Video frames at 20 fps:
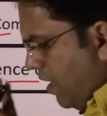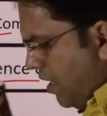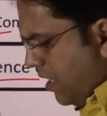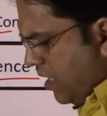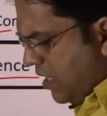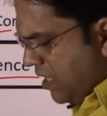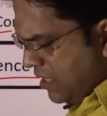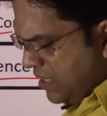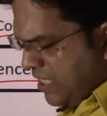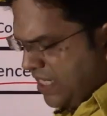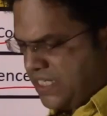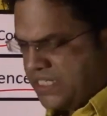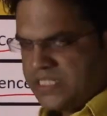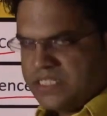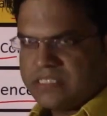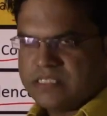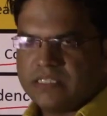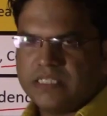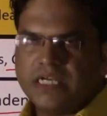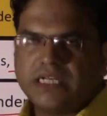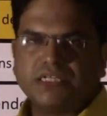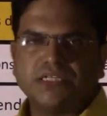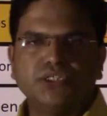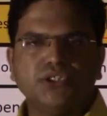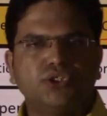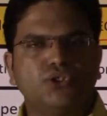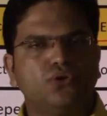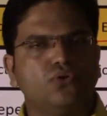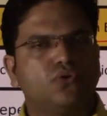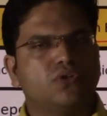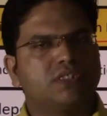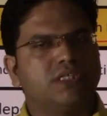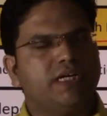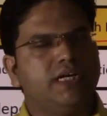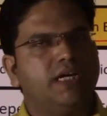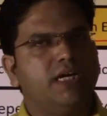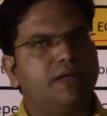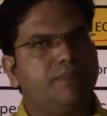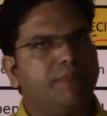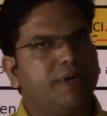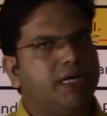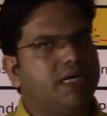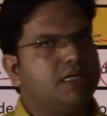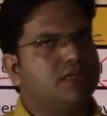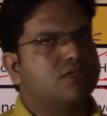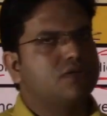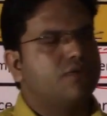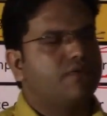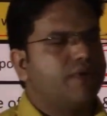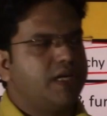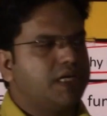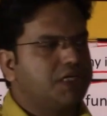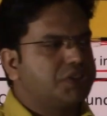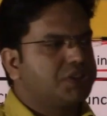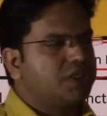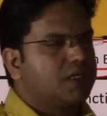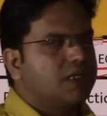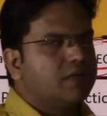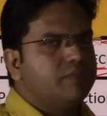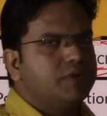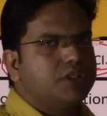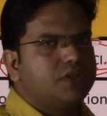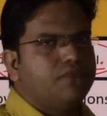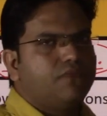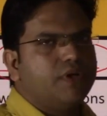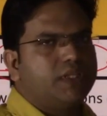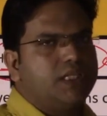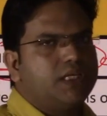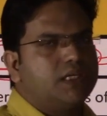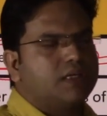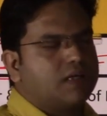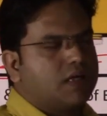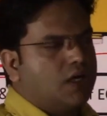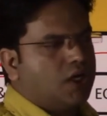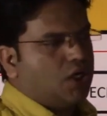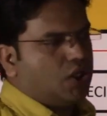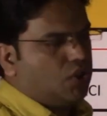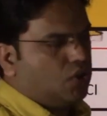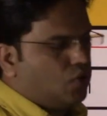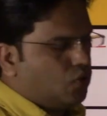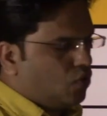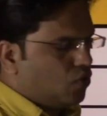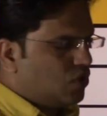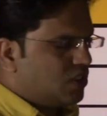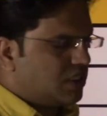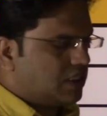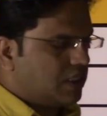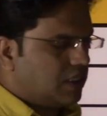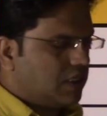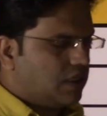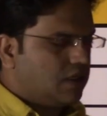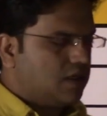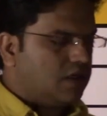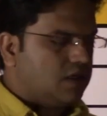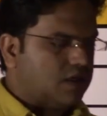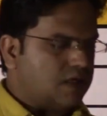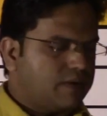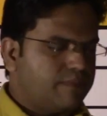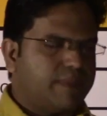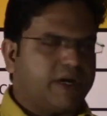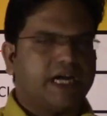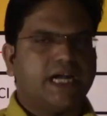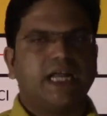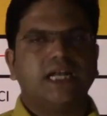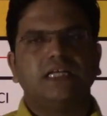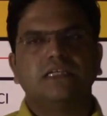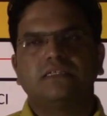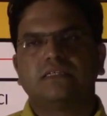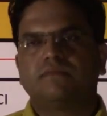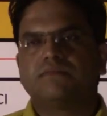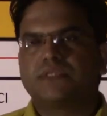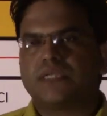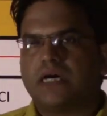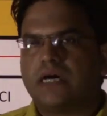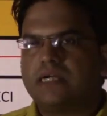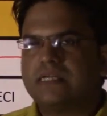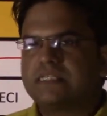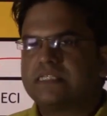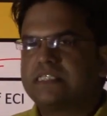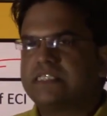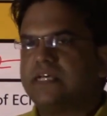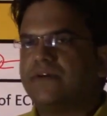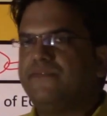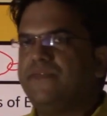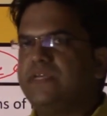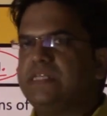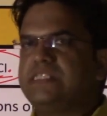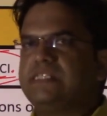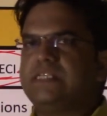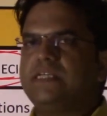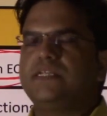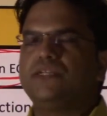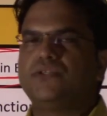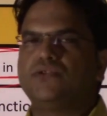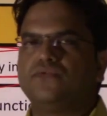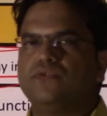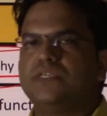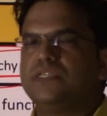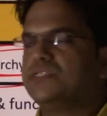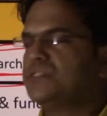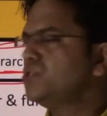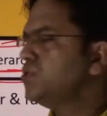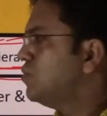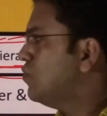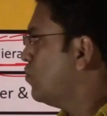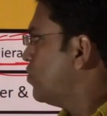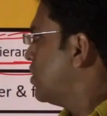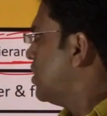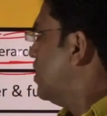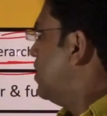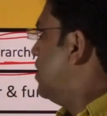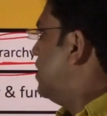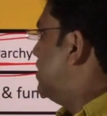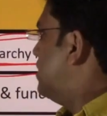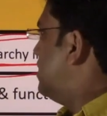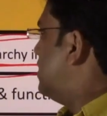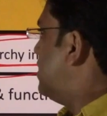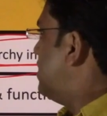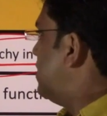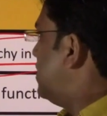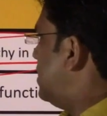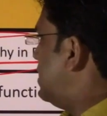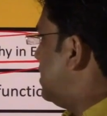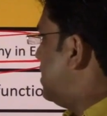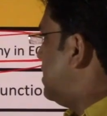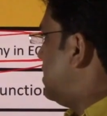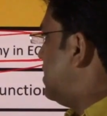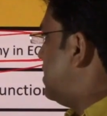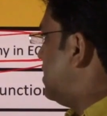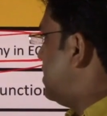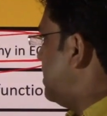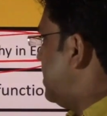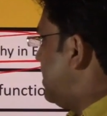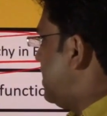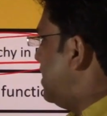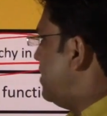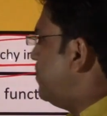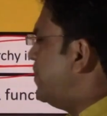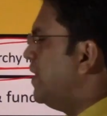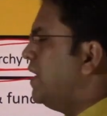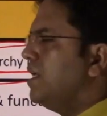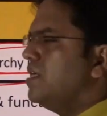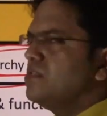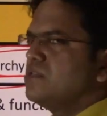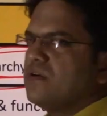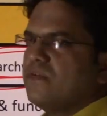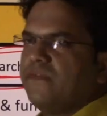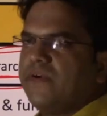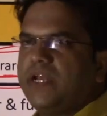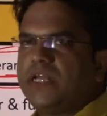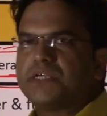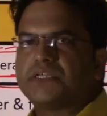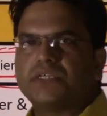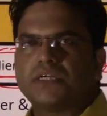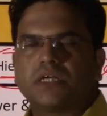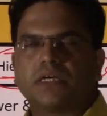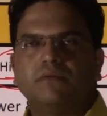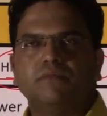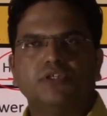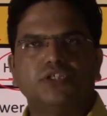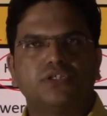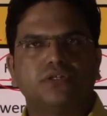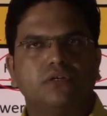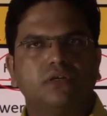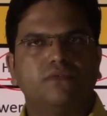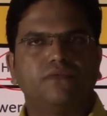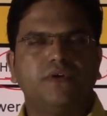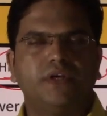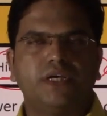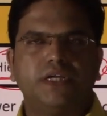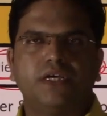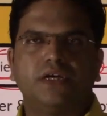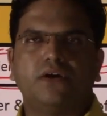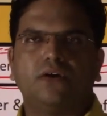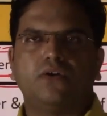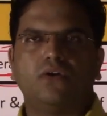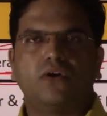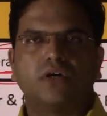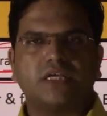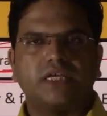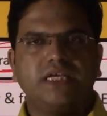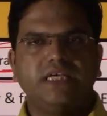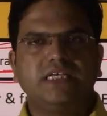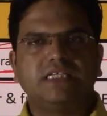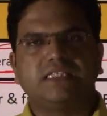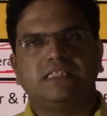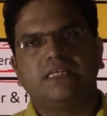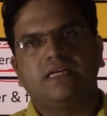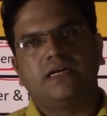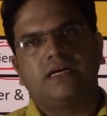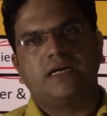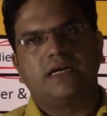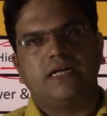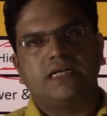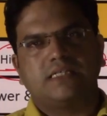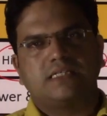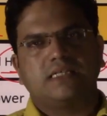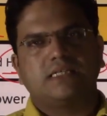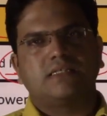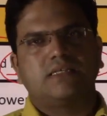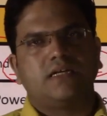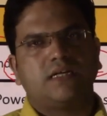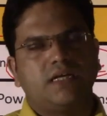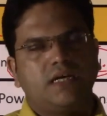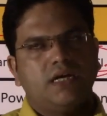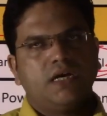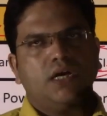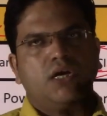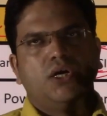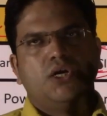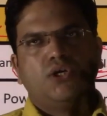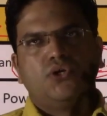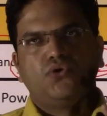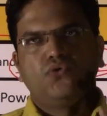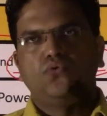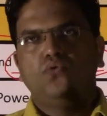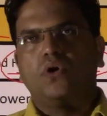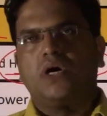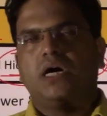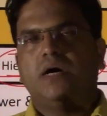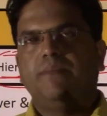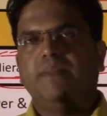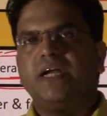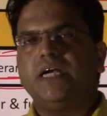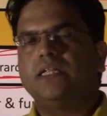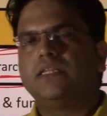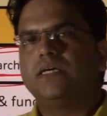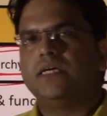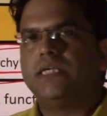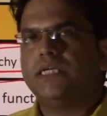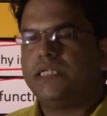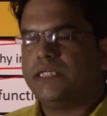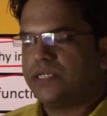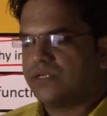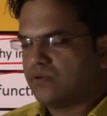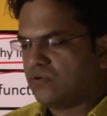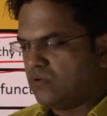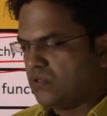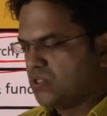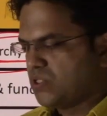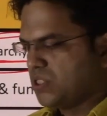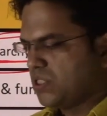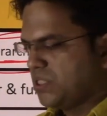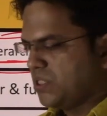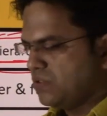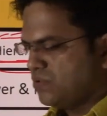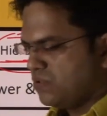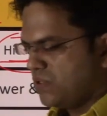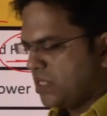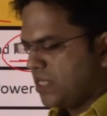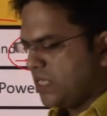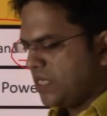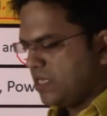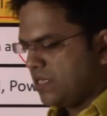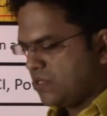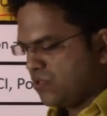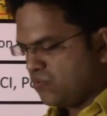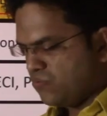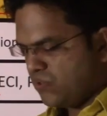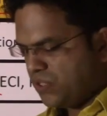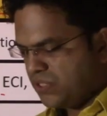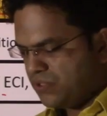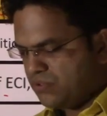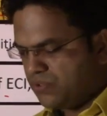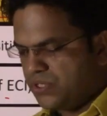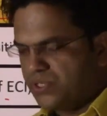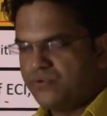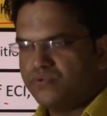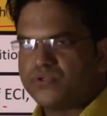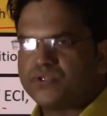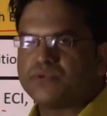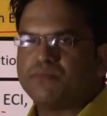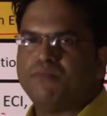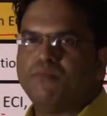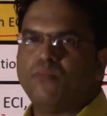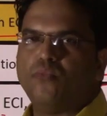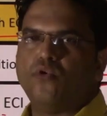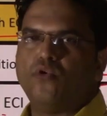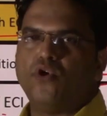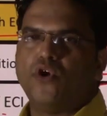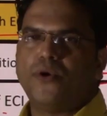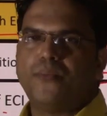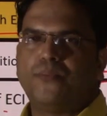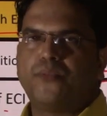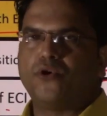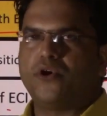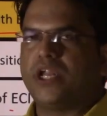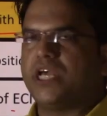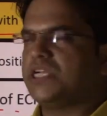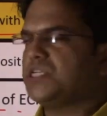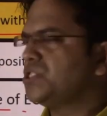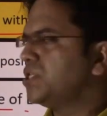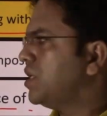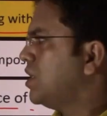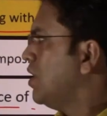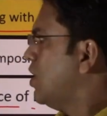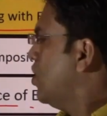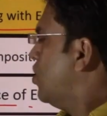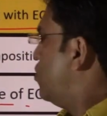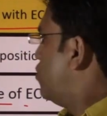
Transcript: Uh, that is that ensures independence Election Commission, whether those uh, mechanisms are sufficient to ensure the uh, independence of Election Commission of India, or is there necessity to amend the Indian Constitution and to introduce more protection,